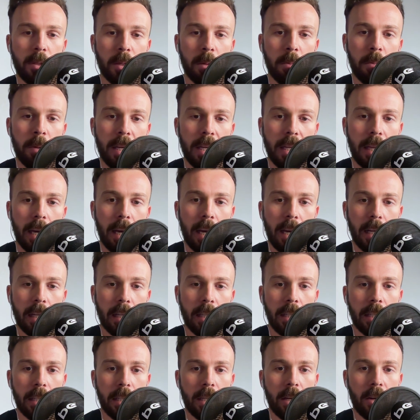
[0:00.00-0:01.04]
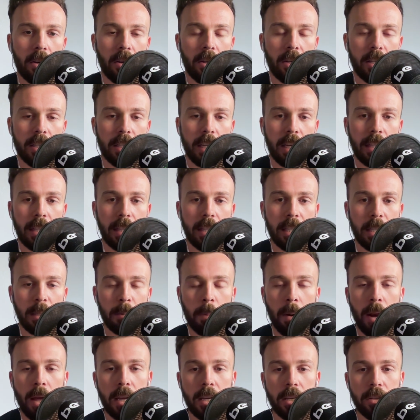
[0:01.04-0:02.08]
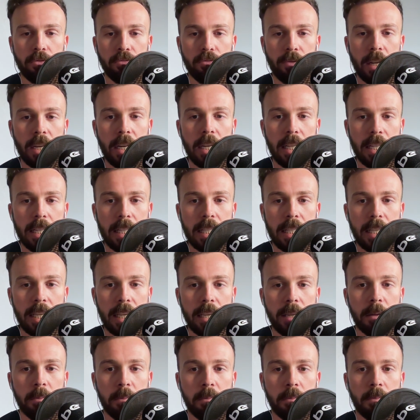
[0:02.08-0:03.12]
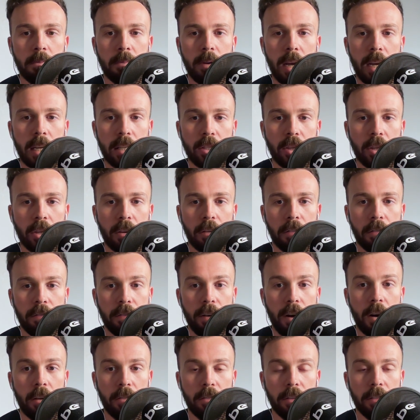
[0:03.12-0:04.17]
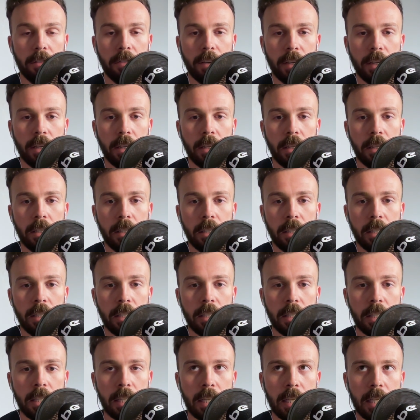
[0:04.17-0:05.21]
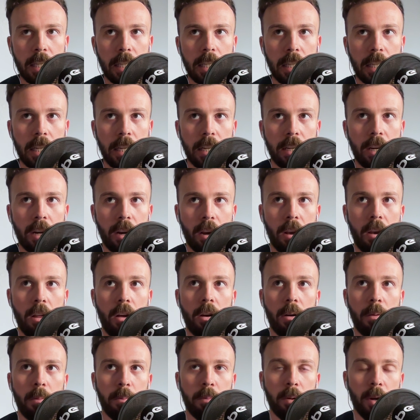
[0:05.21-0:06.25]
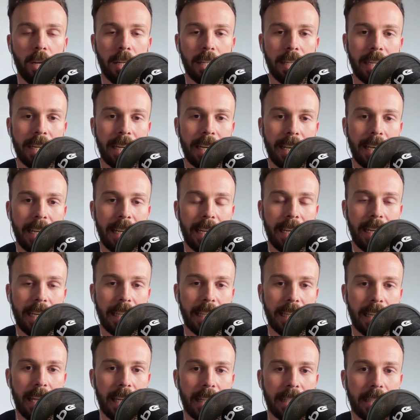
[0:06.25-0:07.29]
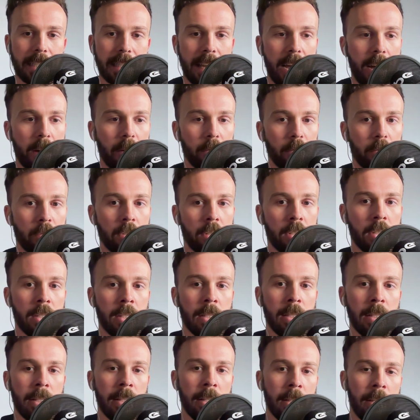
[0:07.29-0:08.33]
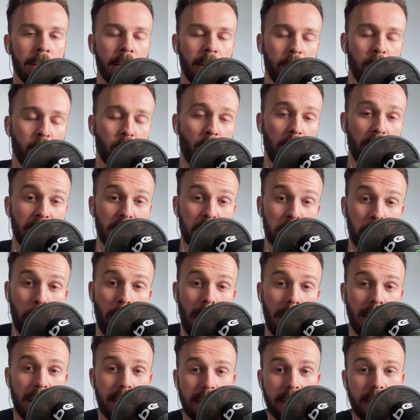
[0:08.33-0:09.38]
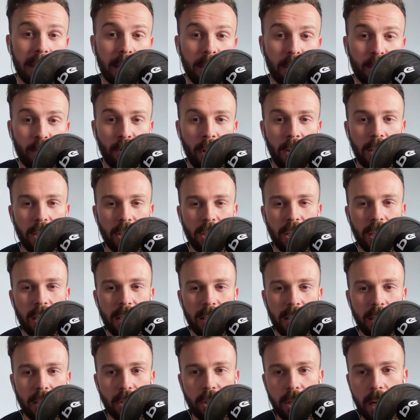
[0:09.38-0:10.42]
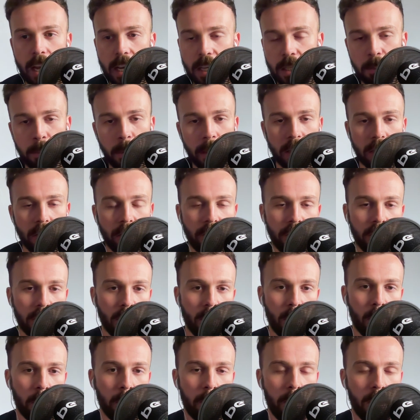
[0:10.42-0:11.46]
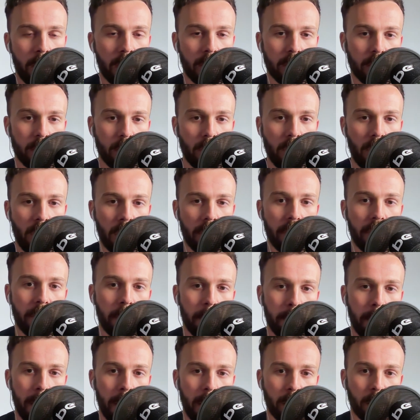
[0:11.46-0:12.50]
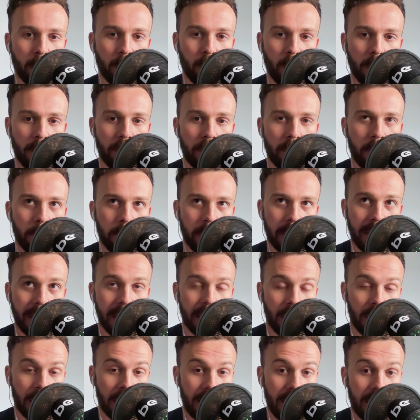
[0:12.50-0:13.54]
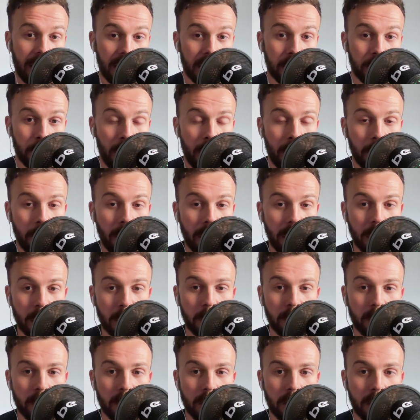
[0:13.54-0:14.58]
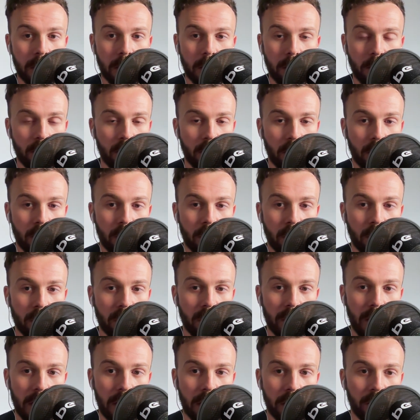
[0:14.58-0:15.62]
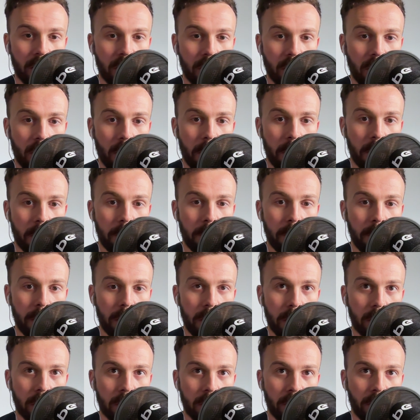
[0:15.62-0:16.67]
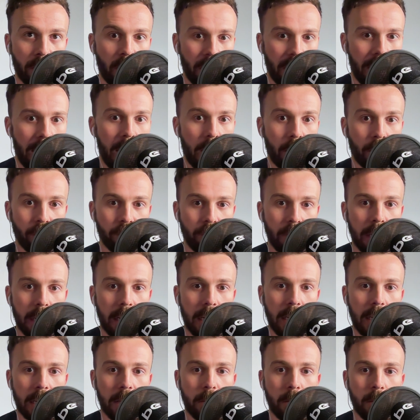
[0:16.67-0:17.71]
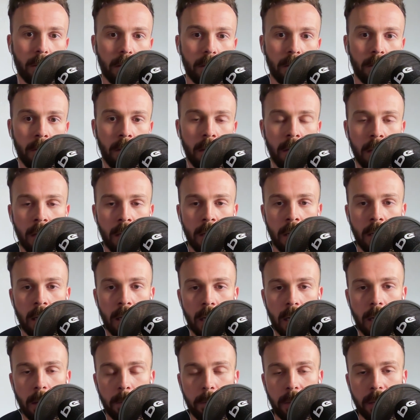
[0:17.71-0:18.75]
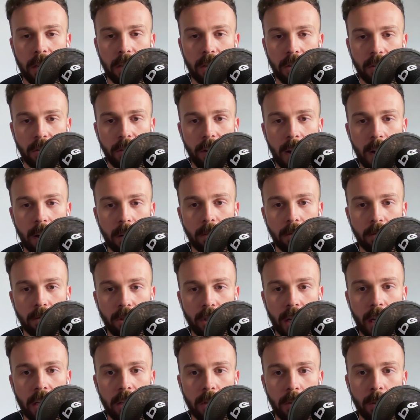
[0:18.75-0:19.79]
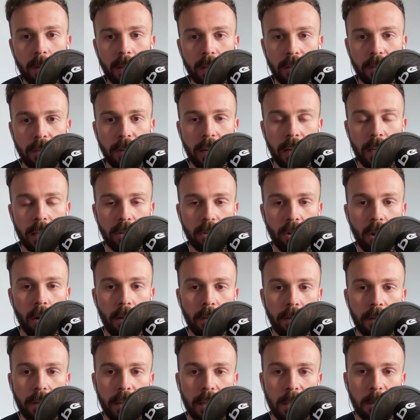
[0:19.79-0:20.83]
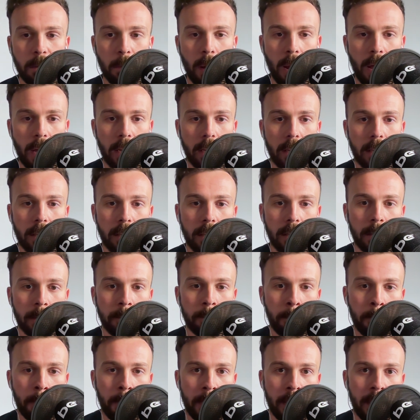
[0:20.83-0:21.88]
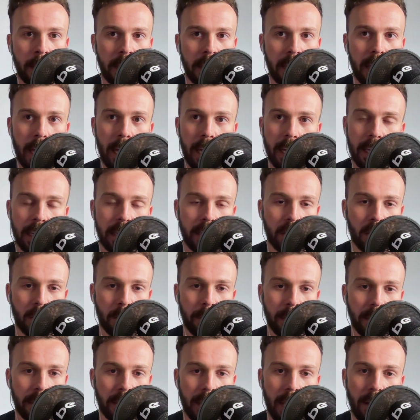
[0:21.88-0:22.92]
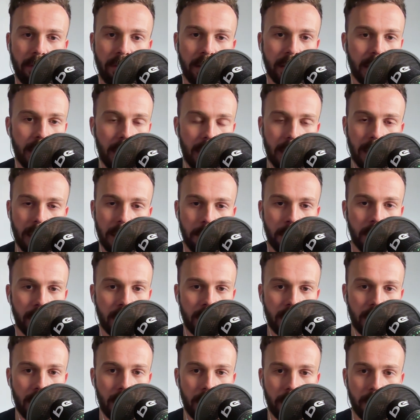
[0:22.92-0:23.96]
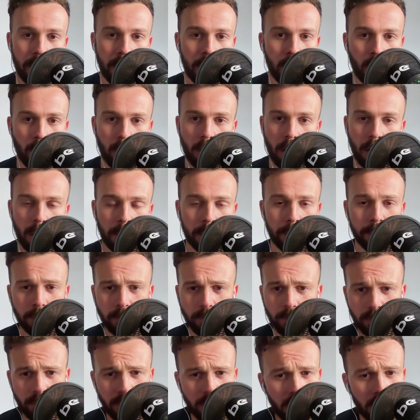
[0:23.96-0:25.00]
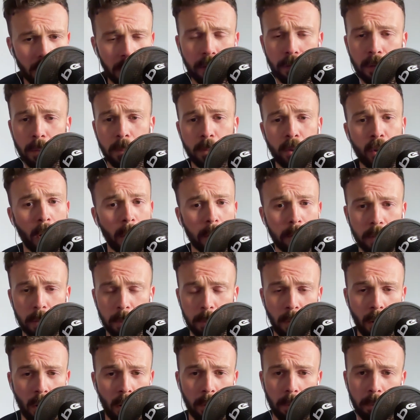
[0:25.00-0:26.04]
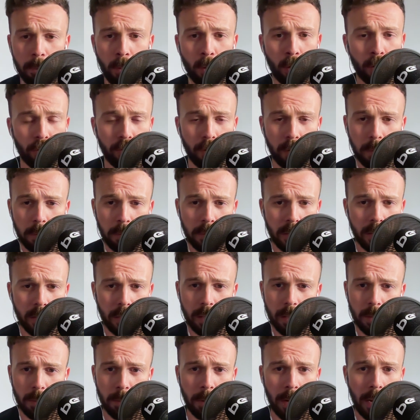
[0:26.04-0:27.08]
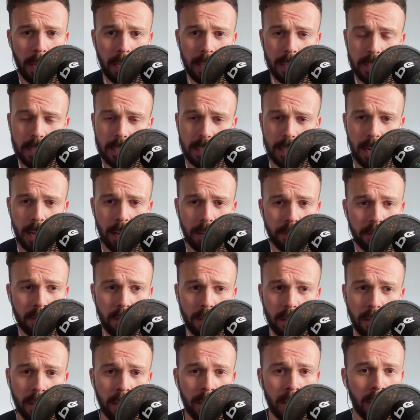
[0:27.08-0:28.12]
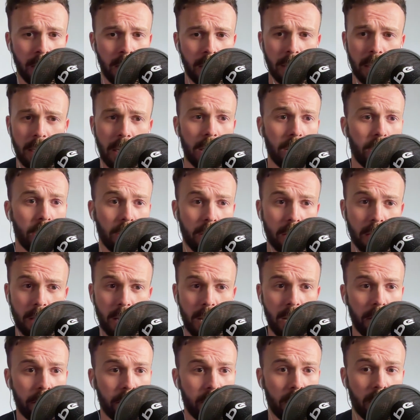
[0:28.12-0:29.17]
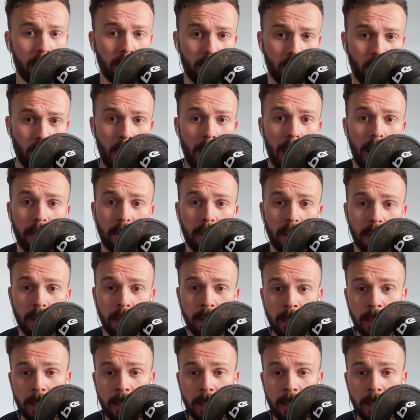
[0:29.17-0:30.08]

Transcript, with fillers: to me that, like I said, these players really see him as like a father figure. And Klopp, like, clearly gets down with his players in the trenches and shares bits of his own personal life and battles with them. And like his man management skills are second to none because of like how real he is with them and because of how genuine his feelings are for his players. And yeah, he's going to be devastatingly missed at that football club, from top to bottom, boardroom to playing staff to kitchen staff to whatever.